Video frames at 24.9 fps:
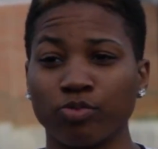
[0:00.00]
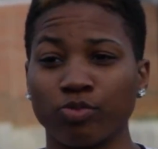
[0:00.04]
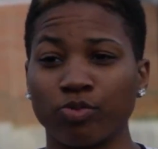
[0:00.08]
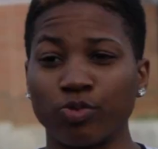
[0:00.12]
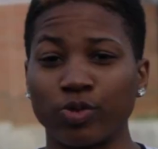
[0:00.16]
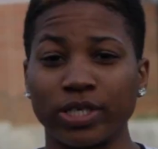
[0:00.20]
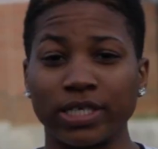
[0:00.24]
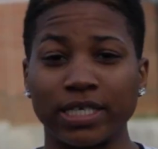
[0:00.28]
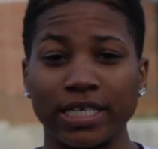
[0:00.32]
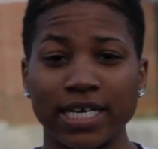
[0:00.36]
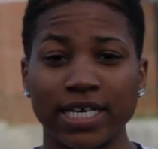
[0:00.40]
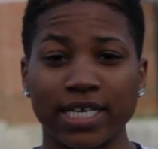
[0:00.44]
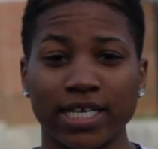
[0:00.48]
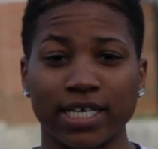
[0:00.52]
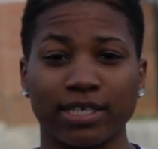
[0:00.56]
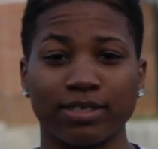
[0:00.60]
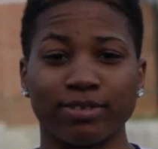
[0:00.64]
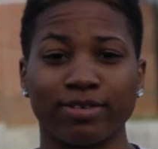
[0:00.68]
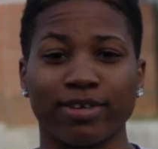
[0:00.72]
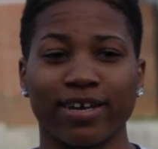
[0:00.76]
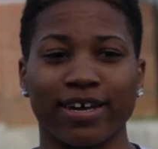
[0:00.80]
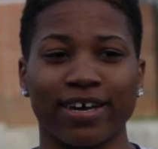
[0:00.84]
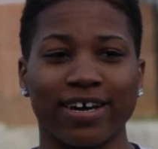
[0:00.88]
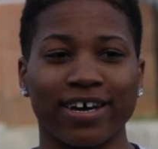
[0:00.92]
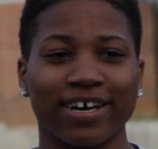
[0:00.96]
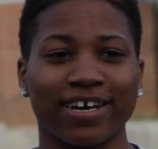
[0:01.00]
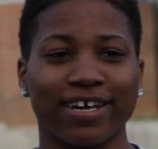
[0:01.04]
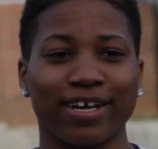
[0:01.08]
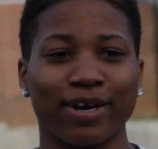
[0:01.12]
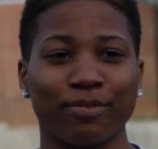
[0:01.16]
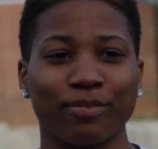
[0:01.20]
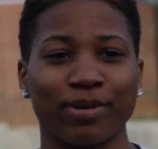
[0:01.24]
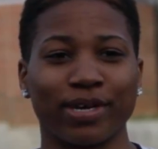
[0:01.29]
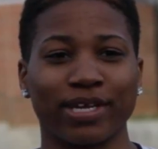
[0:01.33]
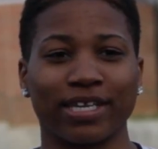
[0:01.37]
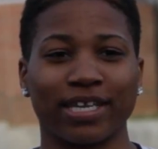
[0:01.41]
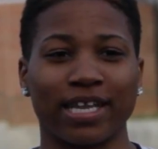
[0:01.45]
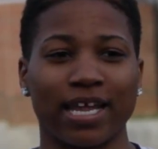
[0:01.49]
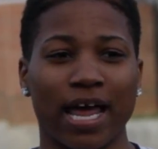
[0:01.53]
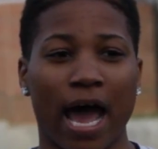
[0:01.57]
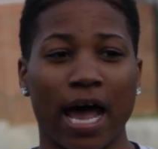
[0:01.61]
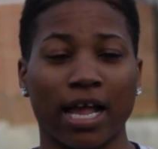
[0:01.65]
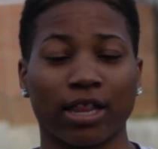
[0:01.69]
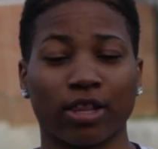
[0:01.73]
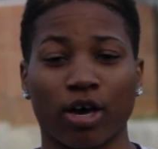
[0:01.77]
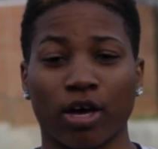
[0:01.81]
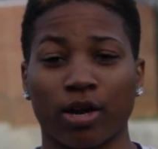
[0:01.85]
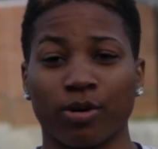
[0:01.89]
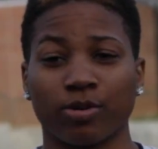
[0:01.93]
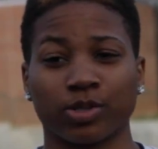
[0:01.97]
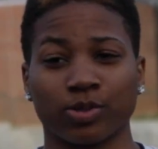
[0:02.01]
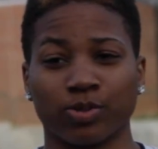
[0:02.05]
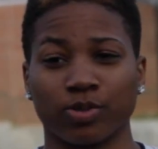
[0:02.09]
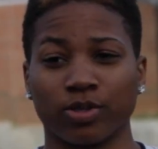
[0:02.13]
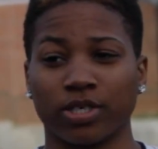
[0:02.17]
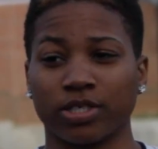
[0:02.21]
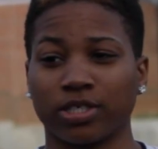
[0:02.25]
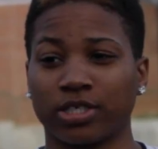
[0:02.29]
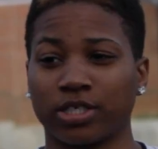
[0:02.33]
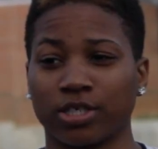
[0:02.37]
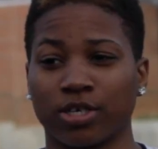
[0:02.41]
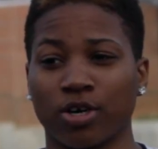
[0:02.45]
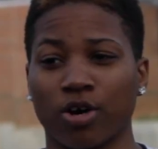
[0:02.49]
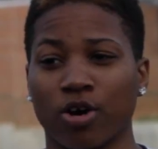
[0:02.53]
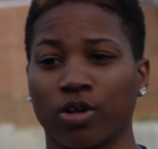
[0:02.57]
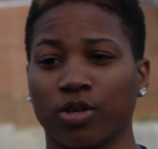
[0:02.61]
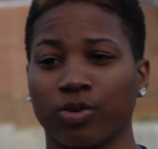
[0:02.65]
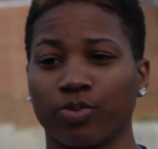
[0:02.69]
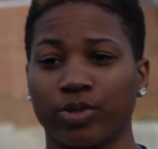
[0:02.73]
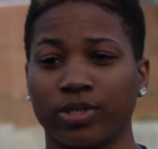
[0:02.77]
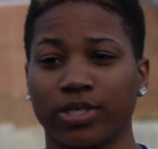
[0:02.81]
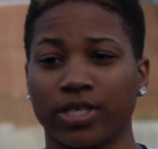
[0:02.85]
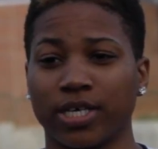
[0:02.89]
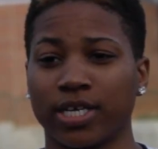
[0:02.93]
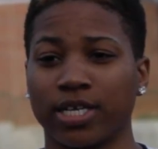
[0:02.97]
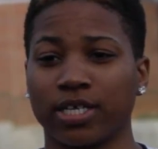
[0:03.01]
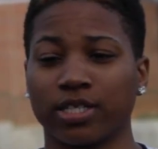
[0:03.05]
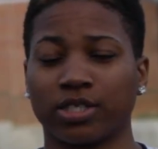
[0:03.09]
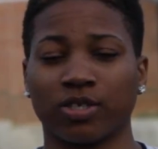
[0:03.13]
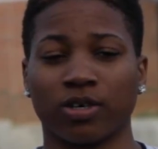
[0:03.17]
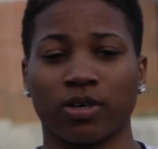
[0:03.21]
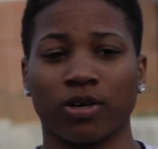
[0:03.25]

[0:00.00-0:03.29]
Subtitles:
we did it. I thought it was a realistic goal and we did it.